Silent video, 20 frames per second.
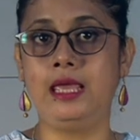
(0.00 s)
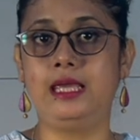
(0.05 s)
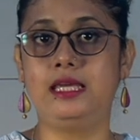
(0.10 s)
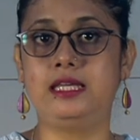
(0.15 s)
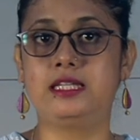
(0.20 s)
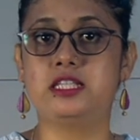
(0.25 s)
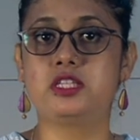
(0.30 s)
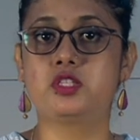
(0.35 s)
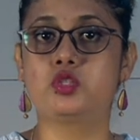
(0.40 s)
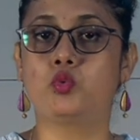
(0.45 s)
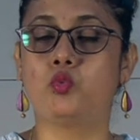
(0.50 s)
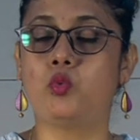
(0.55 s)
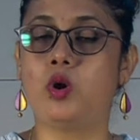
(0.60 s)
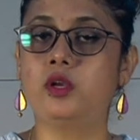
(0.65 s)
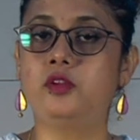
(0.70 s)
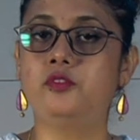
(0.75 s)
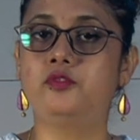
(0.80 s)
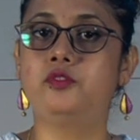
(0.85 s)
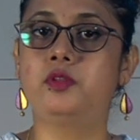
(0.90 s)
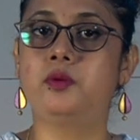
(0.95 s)
It is
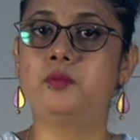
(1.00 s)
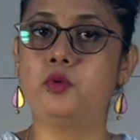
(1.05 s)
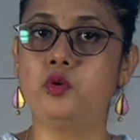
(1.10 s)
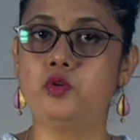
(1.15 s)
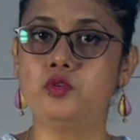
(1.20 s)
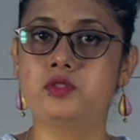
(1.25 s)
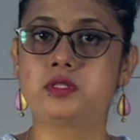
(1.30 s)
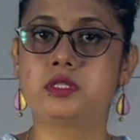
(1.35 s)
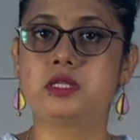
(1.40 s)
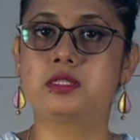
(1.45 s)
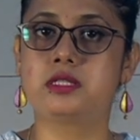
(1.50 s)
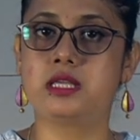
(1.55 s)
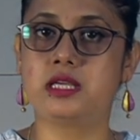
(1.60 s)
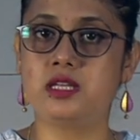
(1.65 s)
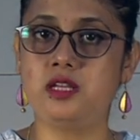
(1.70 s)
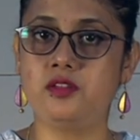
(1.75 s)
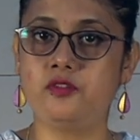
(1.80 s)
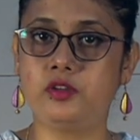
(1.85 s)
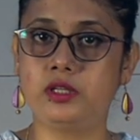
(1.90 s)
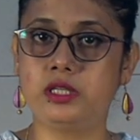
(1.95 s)
one of the most
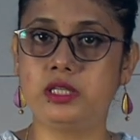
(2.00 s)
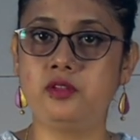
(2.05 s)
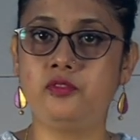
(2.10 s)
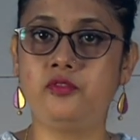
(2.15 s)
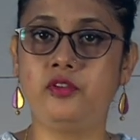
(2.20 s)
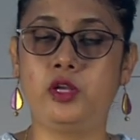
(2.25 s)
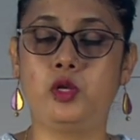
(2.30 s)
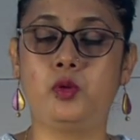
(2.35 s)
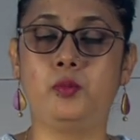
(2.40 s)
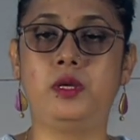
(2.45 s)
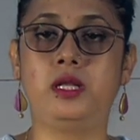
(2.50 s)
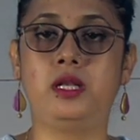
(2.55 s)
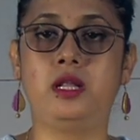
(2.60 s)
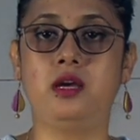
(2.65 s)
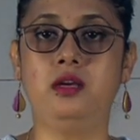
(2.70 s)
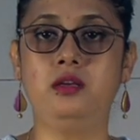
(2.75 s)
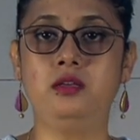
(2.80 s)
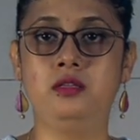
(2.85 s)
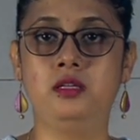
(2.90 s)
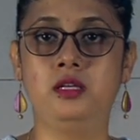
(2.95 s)
significant
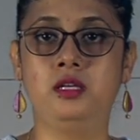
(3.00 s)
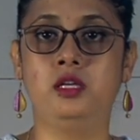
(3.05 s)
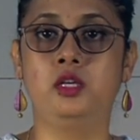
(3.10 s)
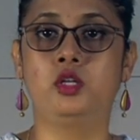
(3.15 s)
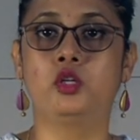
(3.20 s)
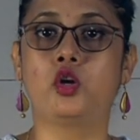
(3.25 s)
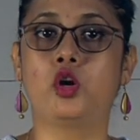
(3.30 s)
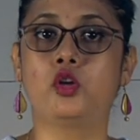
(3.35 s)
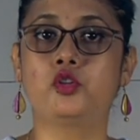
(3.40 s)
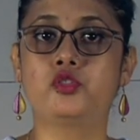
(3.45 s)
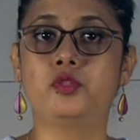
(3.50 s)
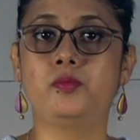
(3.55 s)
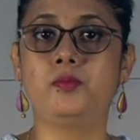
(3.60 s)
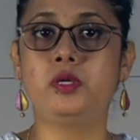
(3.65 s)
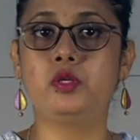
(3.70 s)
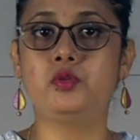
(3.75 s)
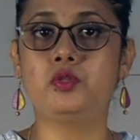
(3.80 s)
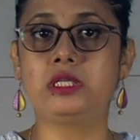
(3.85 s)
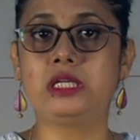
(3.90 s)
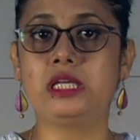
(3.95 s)
phenomena
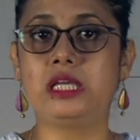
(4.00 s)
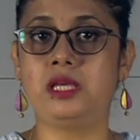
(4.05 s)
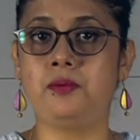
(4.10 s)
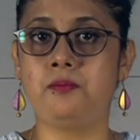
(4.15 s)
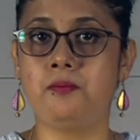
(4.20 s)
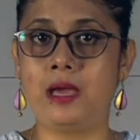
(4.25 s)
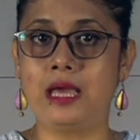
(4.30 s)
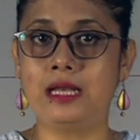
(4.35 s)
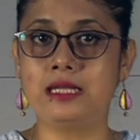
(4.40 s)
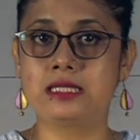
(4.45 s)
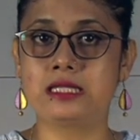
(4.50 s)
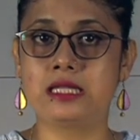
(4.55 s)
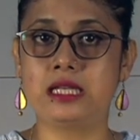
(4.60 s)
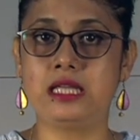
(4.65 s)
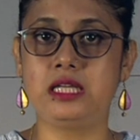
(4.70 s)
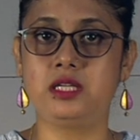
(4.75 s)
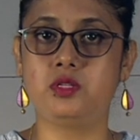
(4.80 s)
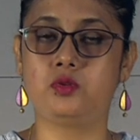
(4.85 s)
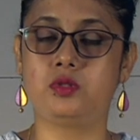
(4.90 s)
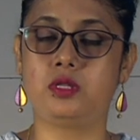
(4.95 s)
contributing
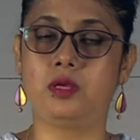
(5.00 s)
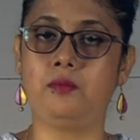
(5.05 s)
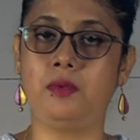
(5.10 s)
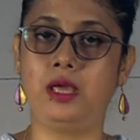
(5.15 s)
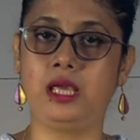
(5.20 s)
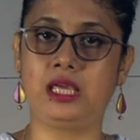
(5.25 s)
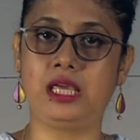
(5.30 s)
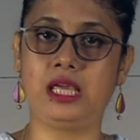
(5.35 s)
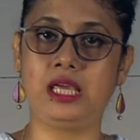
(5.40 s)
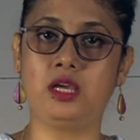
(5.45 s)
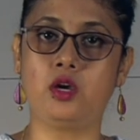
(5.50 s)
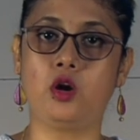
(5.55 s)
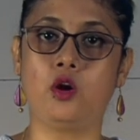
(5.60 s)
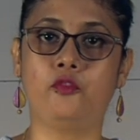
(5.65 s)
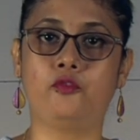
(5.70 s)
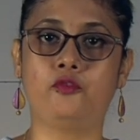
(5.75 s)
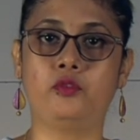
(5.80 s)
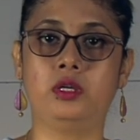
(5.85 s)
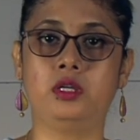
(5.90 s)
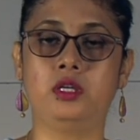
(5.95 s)
immensely to the making
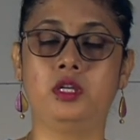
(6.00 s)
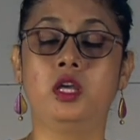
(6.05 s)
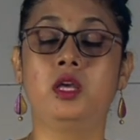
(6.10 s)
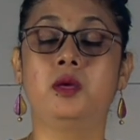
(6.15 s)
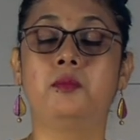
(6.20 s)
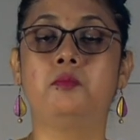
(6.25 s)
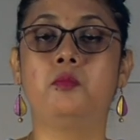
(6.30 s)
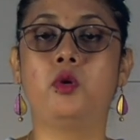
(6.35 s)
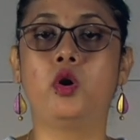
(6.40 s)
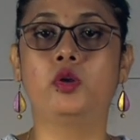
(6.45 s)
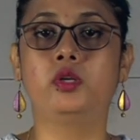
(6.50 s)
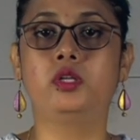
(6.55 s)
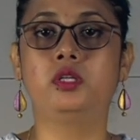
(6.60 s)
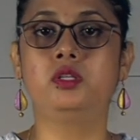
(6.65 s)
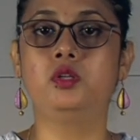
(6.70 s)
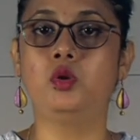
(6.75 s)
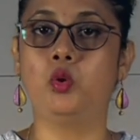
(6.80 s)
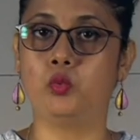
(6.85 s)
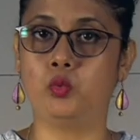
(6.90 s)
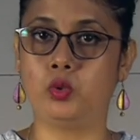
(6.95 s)
of the
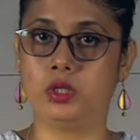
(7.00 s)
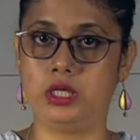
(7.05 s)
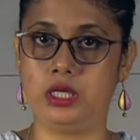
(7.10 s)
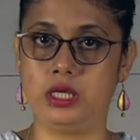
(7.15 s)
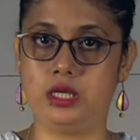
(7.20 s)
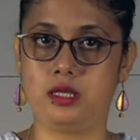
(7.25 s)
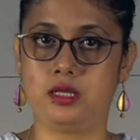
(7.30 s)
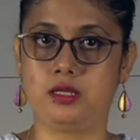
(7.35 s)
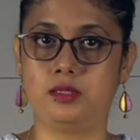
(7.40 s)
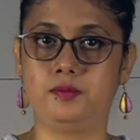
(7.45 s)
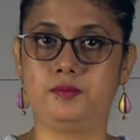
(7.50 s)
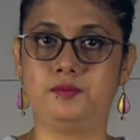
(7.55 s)
modern world.